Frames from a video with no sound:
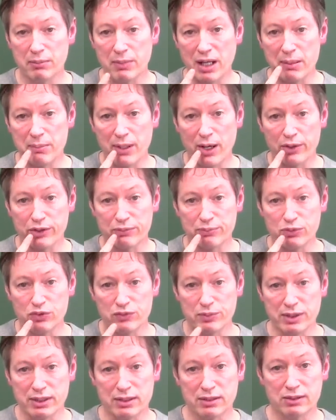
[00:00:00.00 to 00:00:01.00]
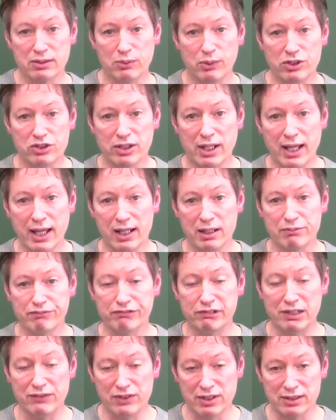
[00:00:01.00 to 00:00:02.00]
my mouth movements, which I had
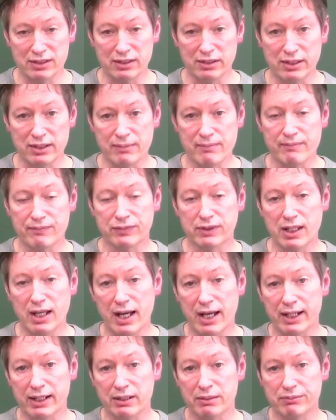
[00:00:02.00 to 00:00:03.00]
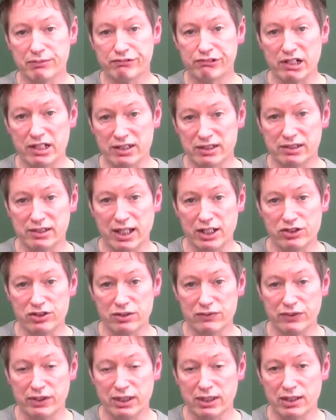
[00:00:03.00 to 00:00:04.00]
previously on
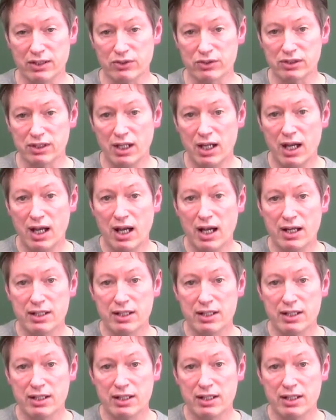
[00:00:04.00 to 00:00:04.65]
pronunciation videos,